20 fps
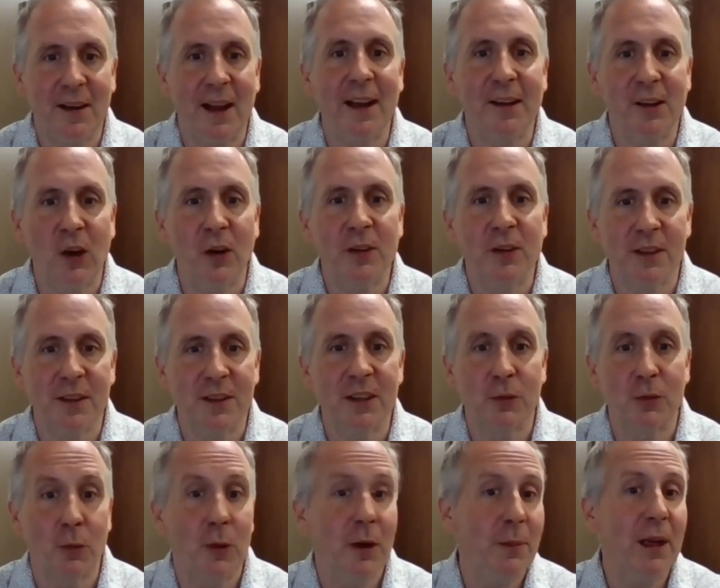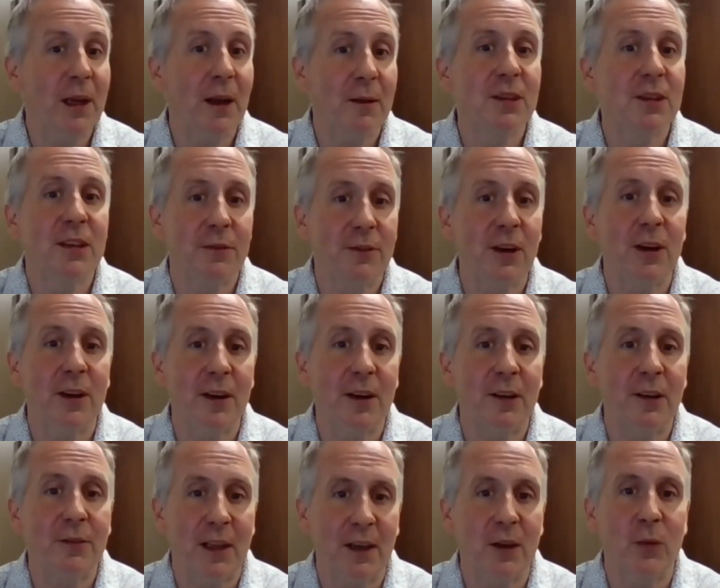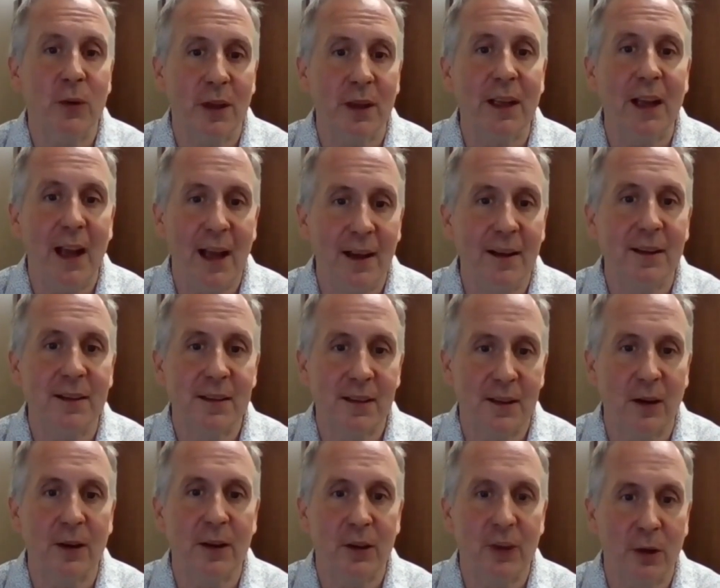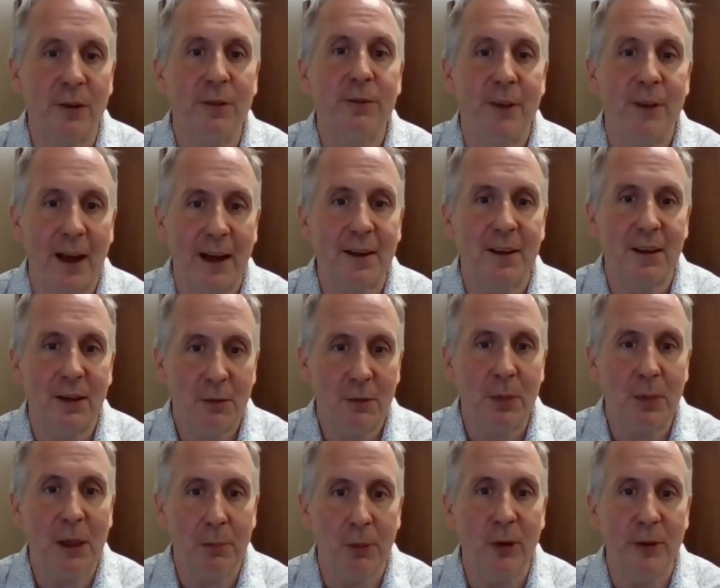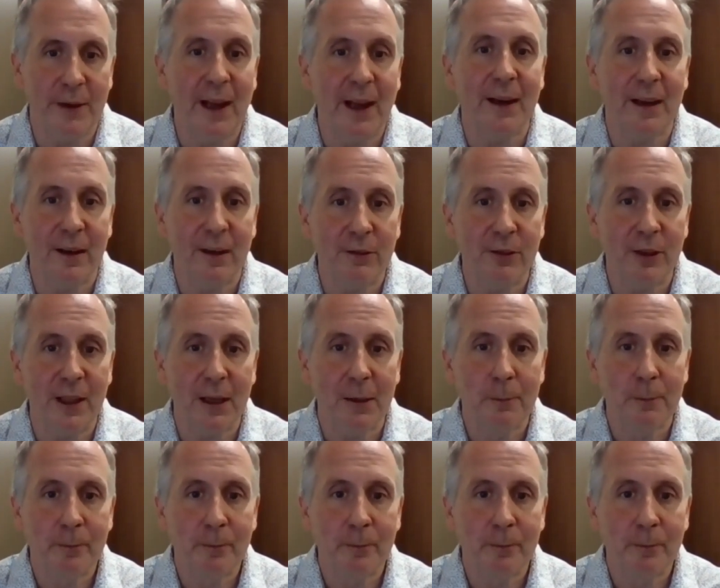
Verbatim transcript: diagnosis is when it becomes severe enough that it really has started to affect people negatively.